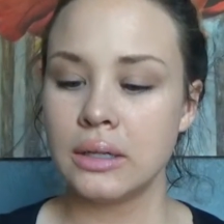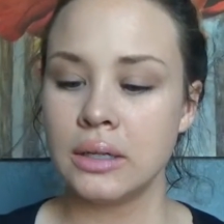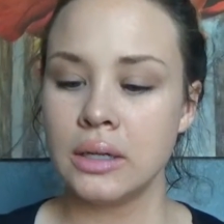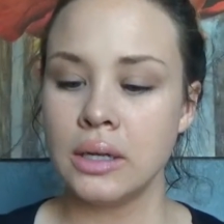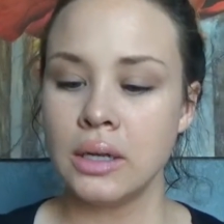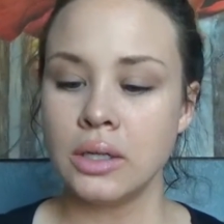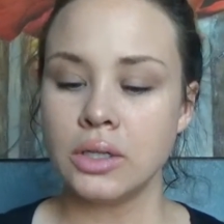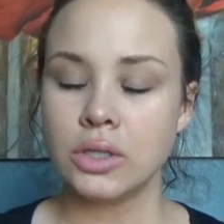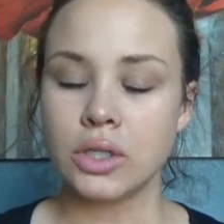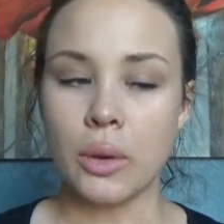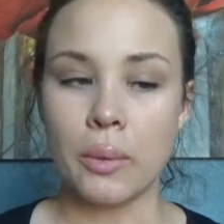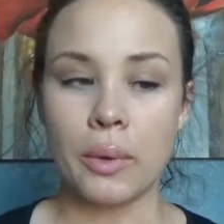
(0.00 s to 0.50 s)

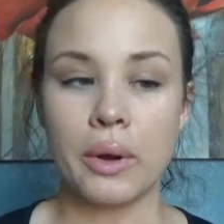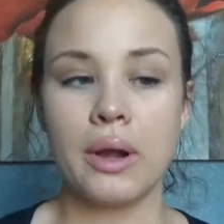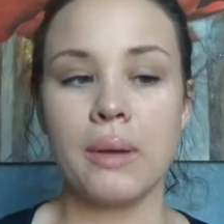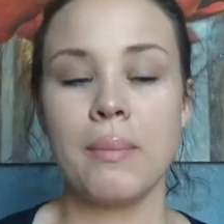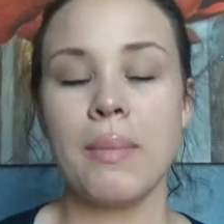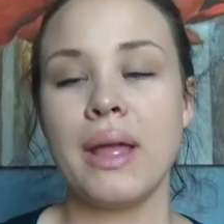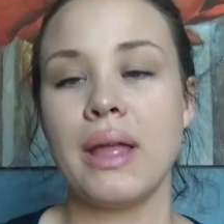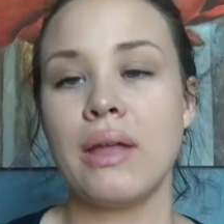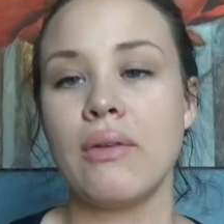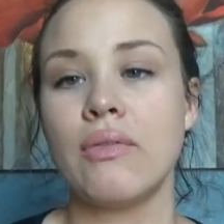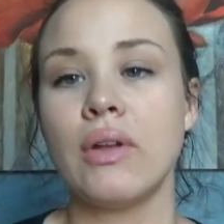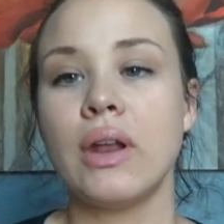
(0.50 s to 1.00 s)
So I wanted to
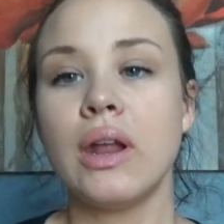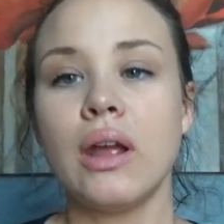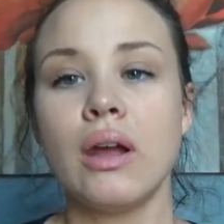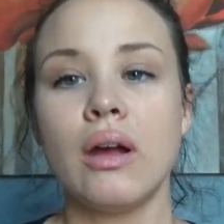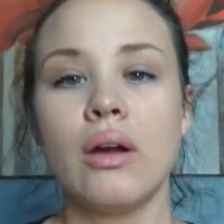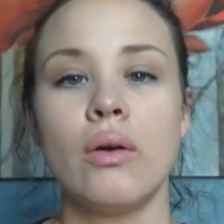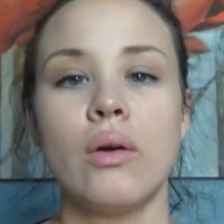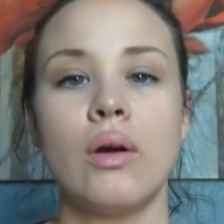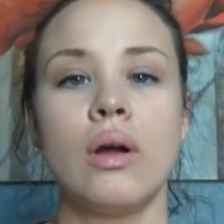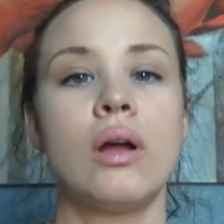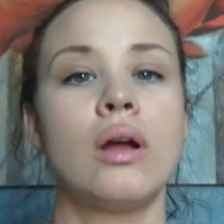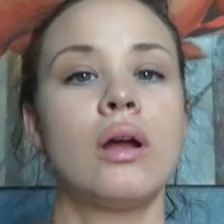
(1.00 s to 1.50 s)
make a
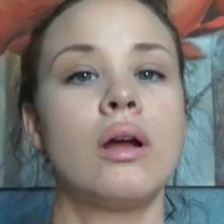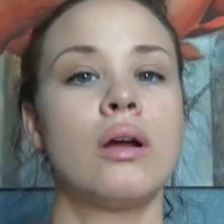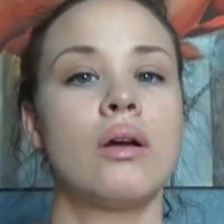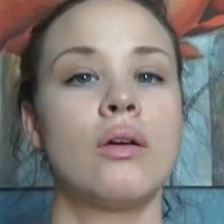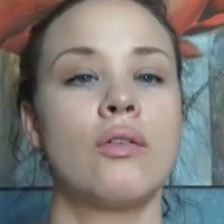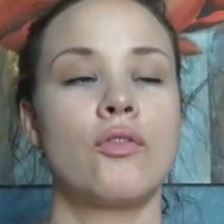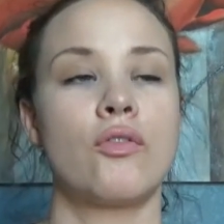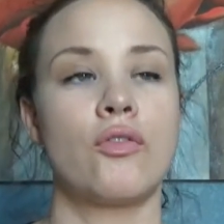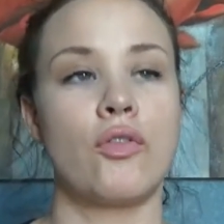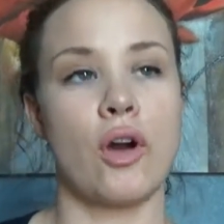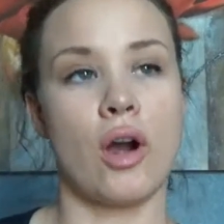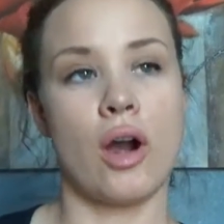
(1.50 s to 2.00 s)
video
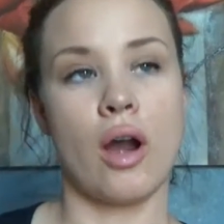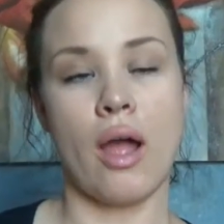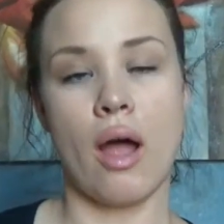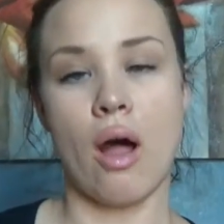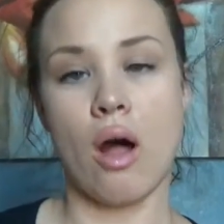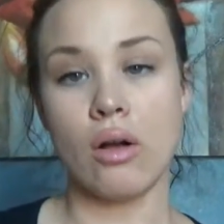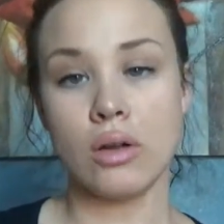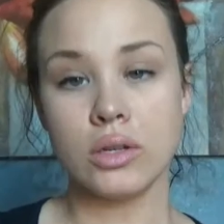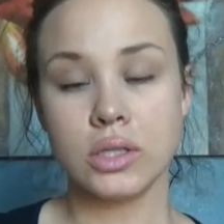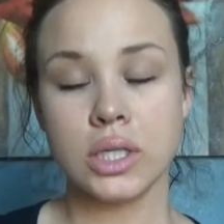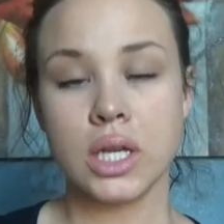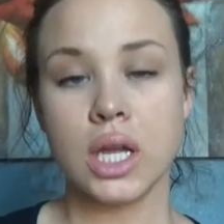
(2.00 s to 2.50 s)
for
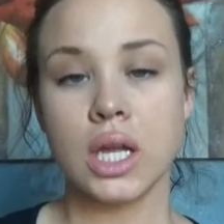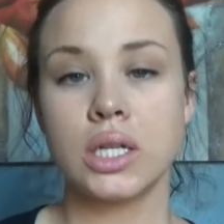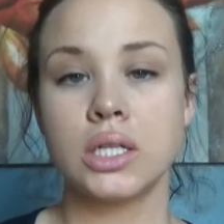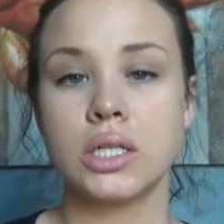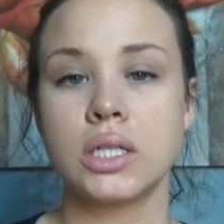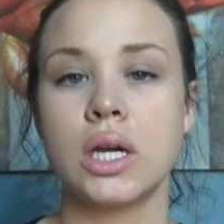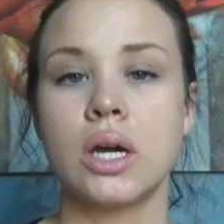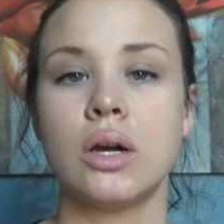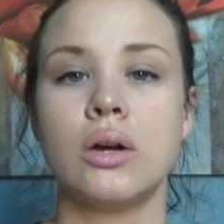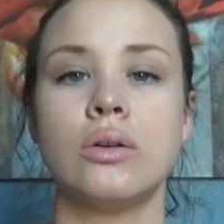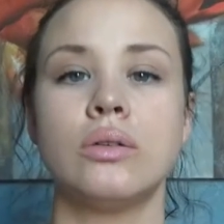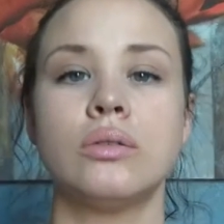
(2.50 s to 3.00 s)
all skin
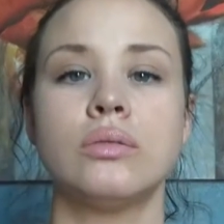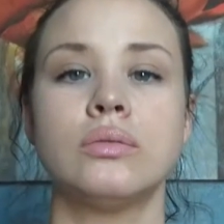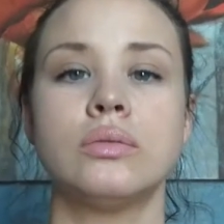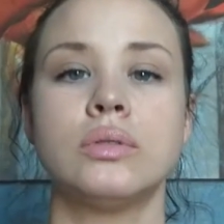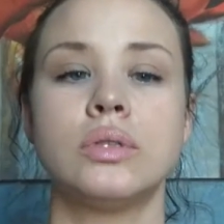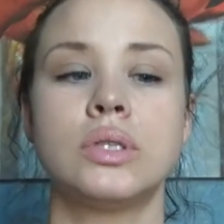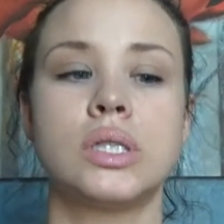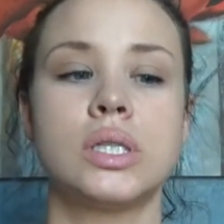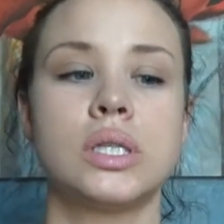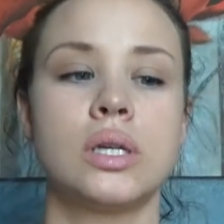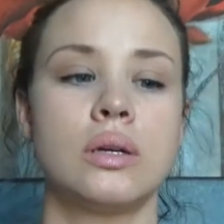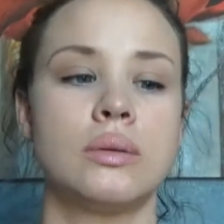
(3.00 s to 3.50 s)

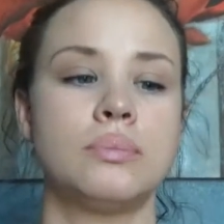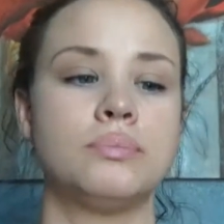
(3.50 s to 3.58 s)
tones